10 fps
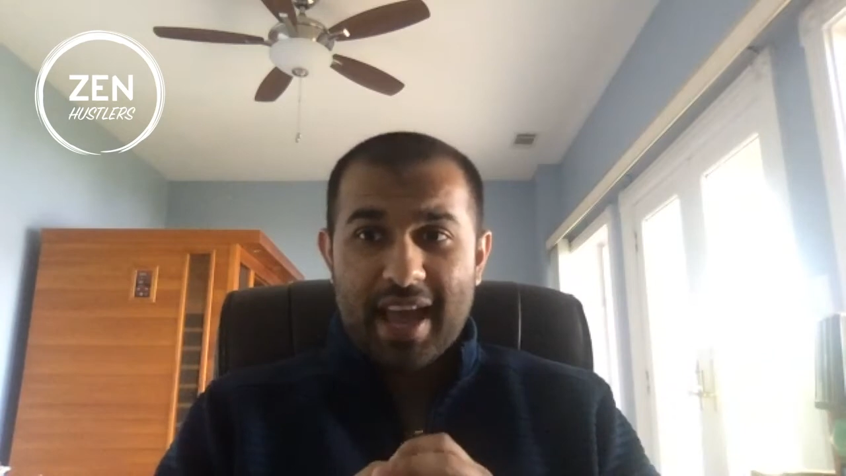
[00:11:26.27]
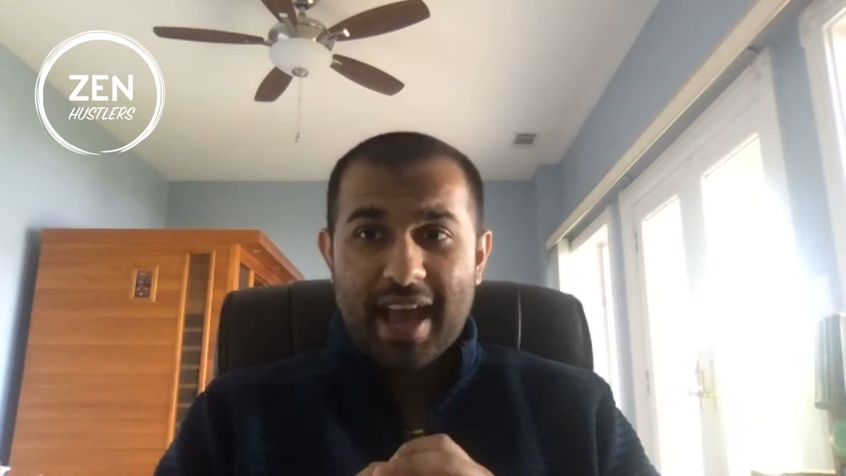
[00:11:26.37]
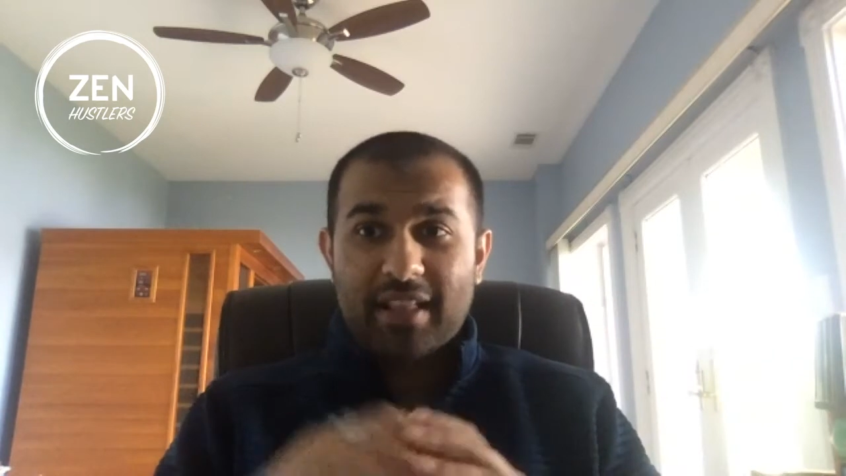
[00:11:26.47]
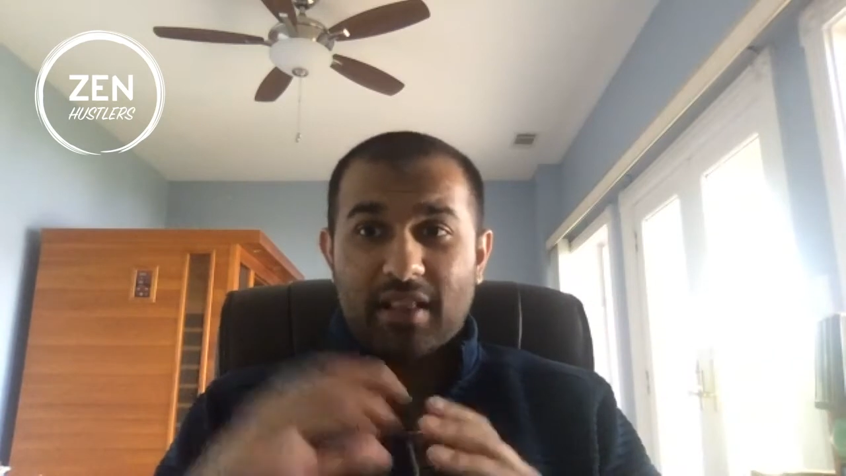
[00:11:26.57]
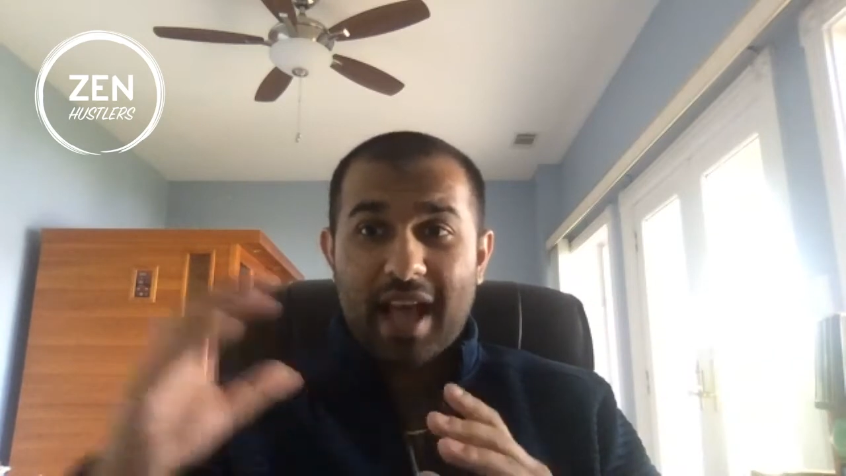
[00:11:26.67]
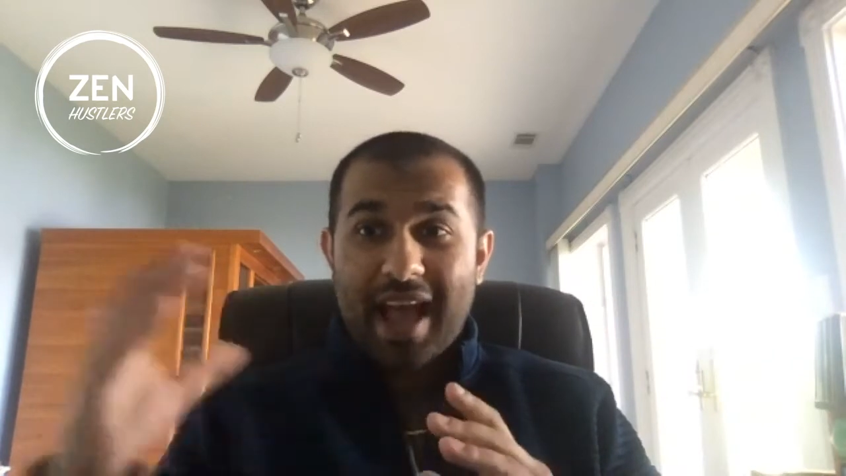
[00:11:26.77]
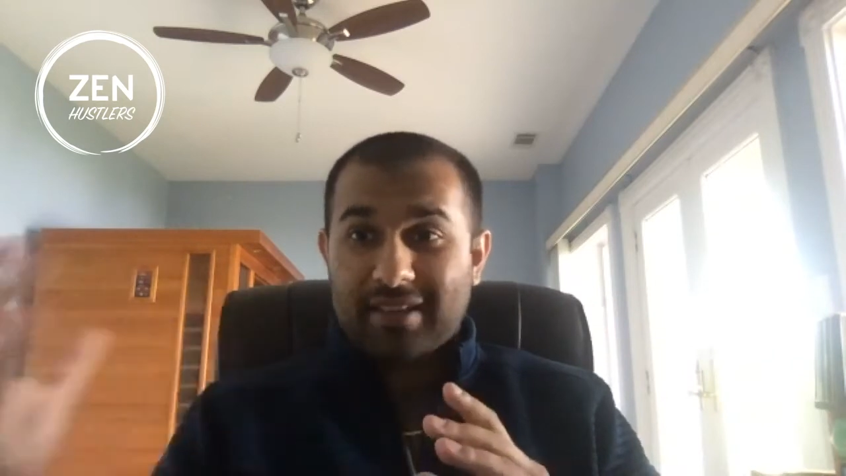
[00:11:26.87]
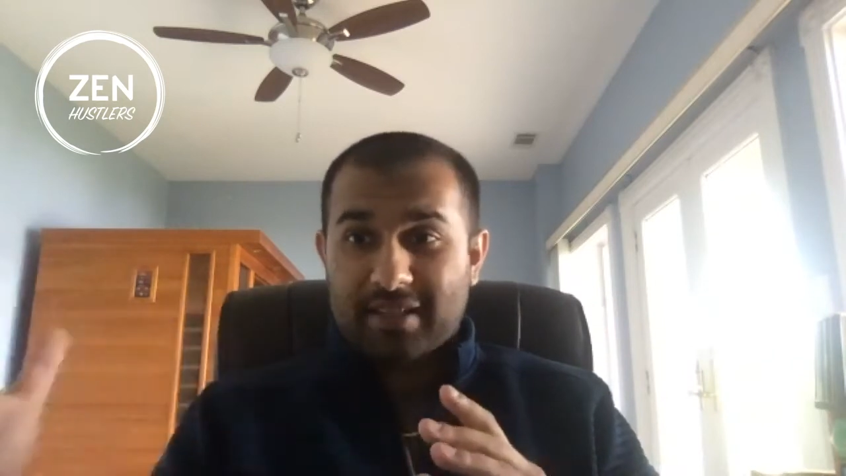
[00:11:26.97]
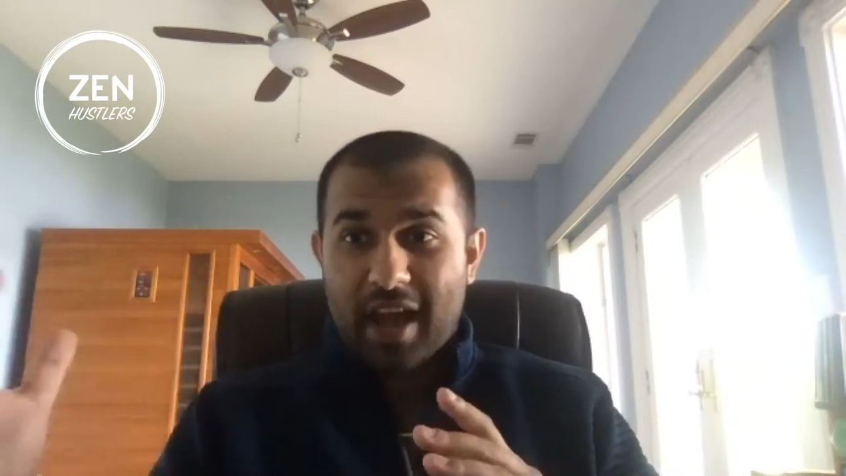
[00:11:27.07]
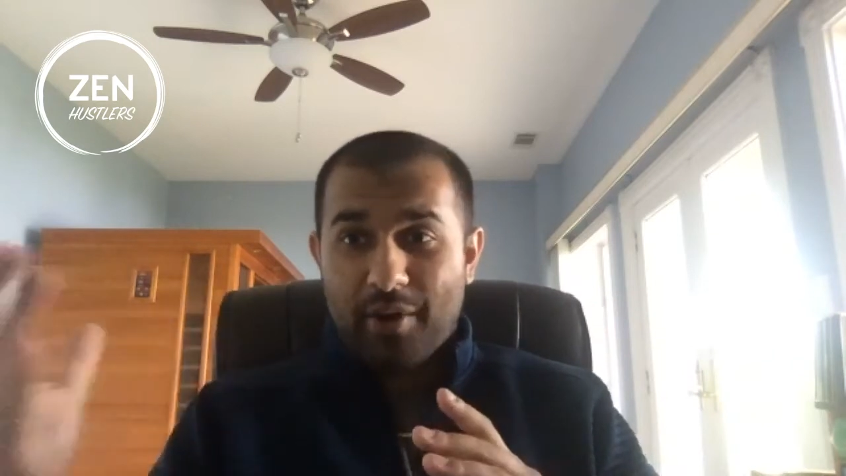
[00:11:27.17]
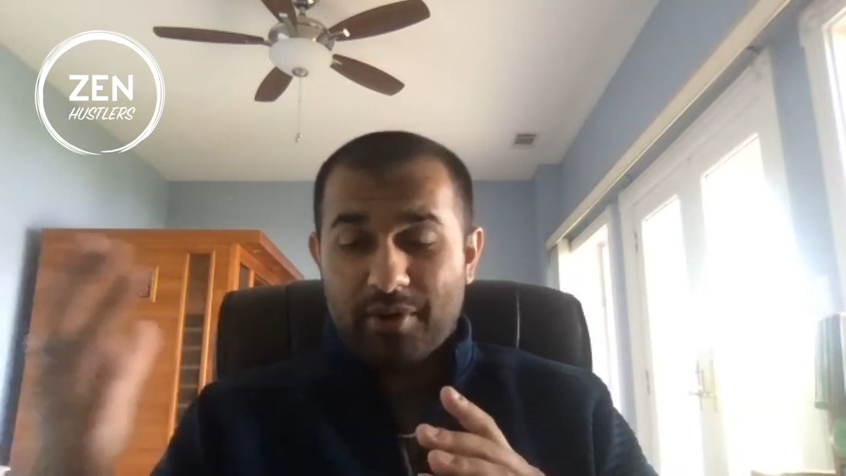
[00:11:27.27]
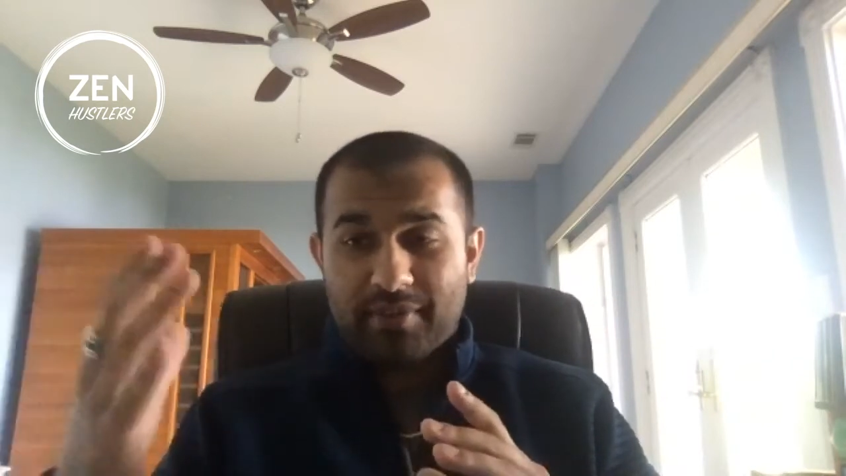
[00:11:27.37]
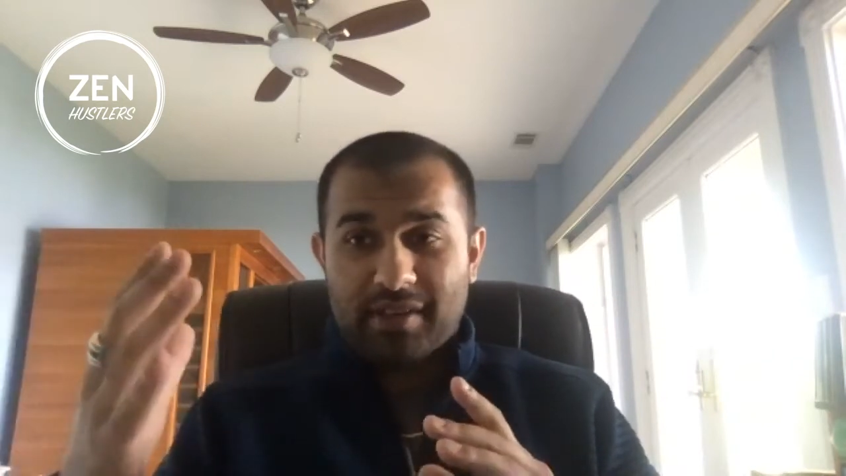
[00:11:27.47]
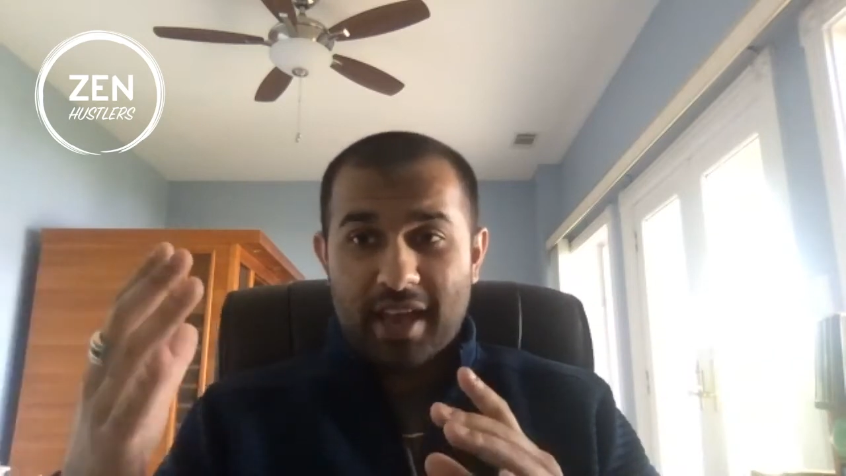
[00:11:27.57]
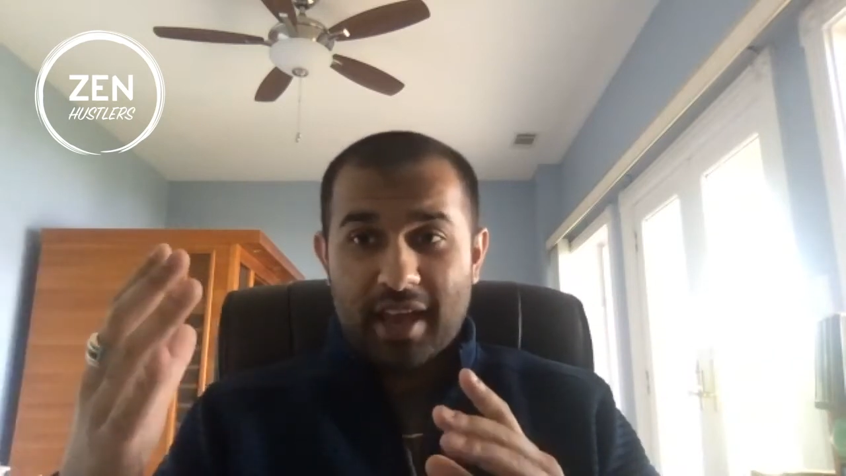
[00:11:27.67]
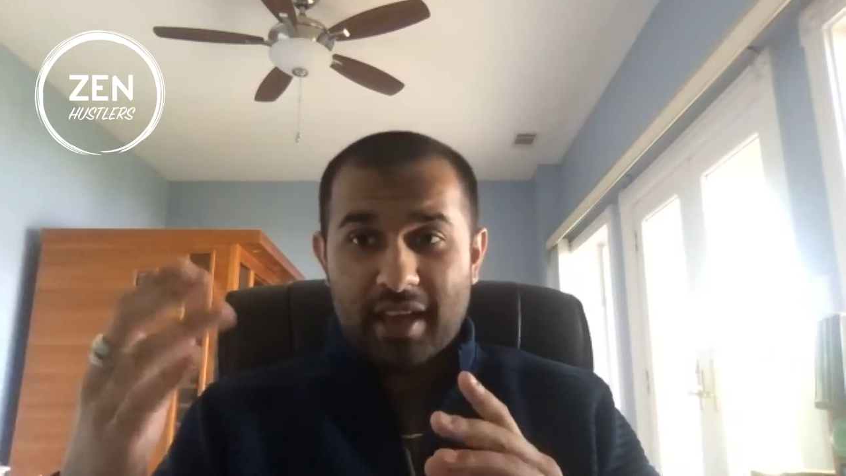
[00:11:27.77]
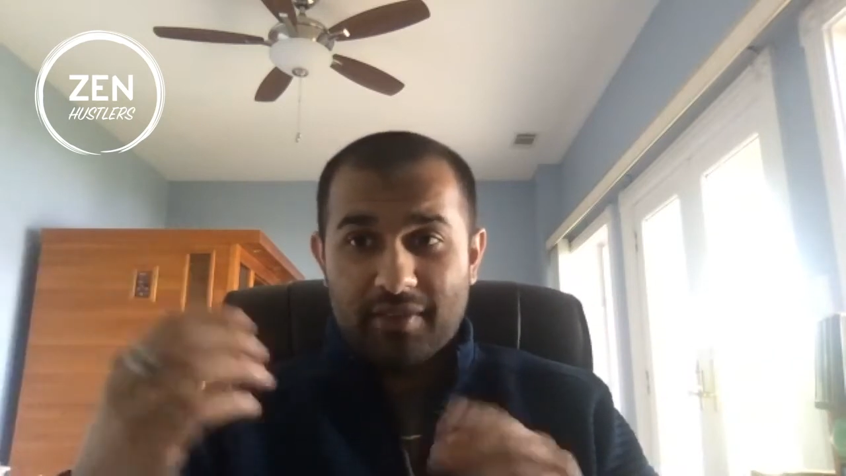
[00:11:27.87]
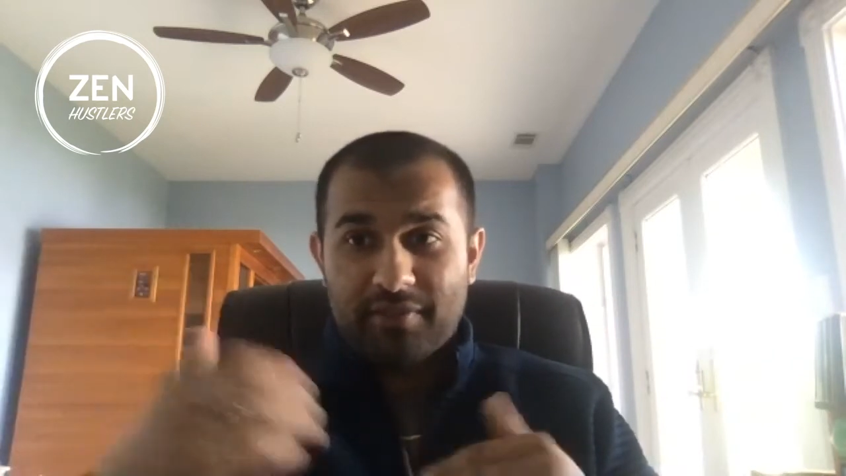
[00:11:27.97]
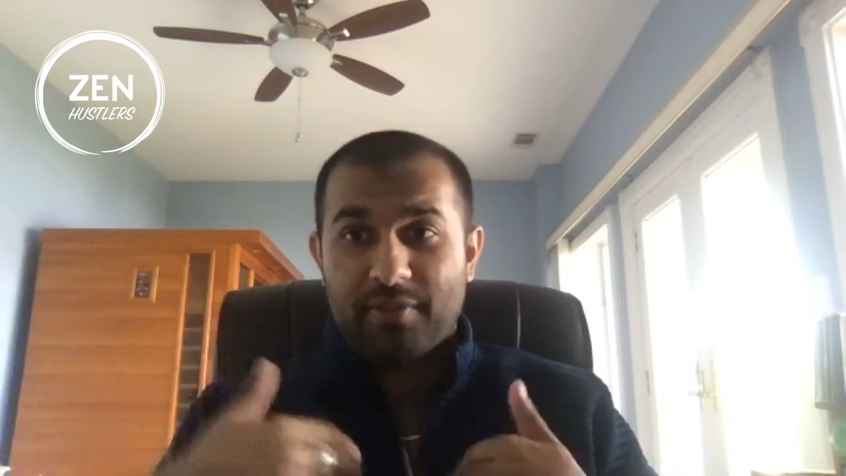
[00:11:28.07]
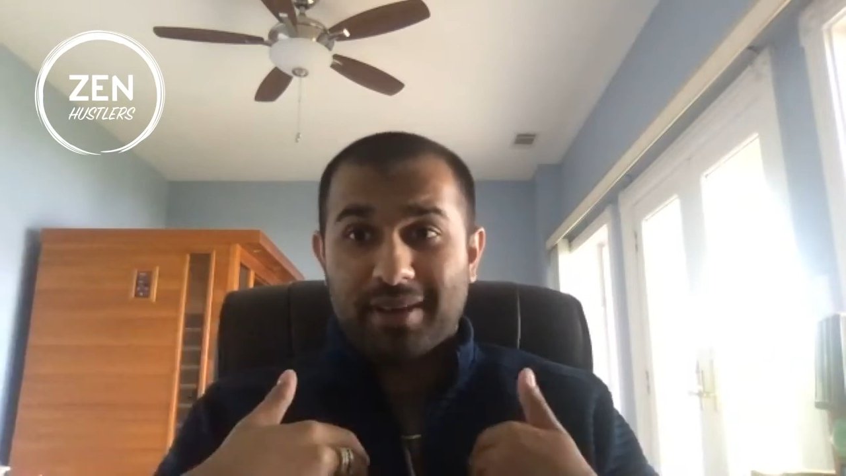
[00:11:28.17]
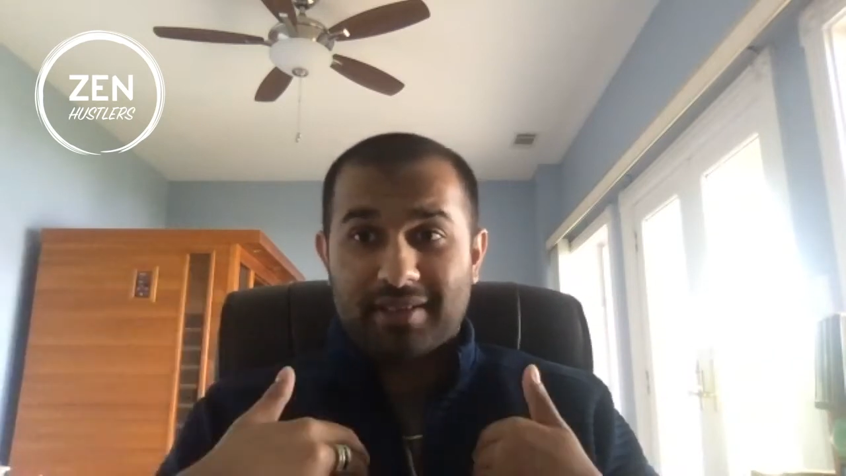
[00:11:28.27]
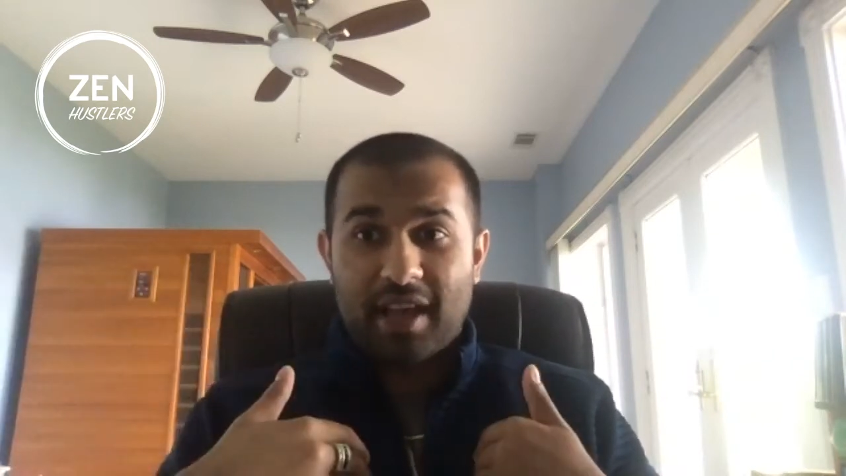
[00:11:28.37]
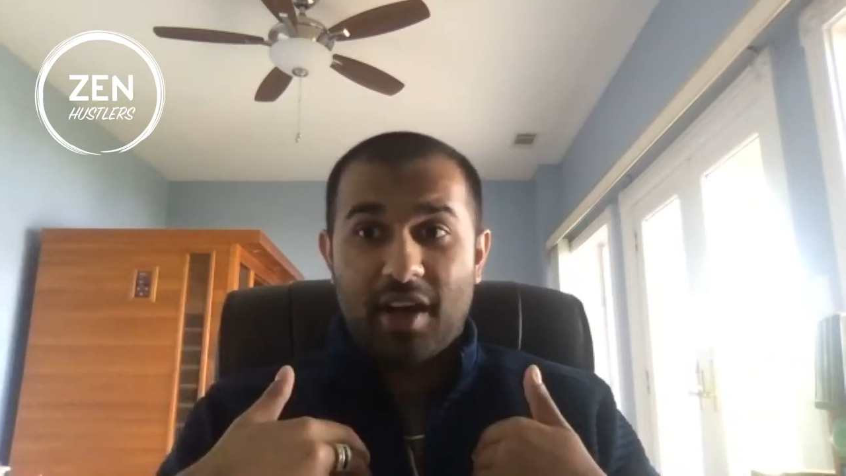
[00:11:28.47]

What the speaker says: and the last hour of the day for myself.